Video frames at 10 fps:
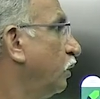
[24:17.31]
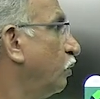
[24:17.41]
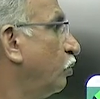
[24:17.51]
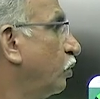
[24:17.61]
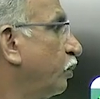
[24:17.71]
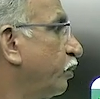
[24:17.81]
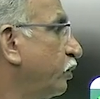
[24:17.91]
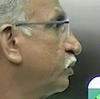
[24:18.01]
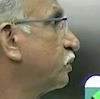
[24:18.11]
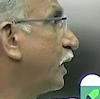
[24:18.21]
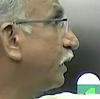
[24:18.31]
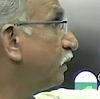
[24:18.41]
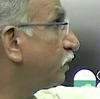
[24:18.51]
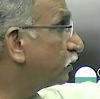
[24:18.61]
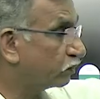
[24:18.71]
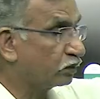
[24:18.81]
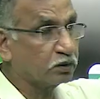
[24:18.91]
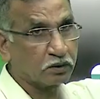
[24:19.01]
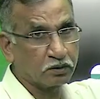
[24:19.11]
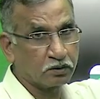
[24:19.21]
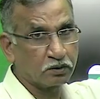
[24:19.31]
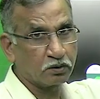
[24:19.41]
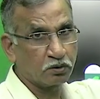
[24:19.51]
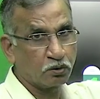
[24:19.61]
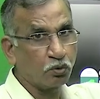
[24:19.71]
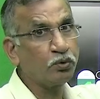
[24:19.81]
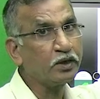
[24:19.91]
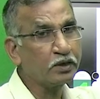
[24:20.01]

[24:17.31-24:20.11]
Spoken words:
overproduce than the loading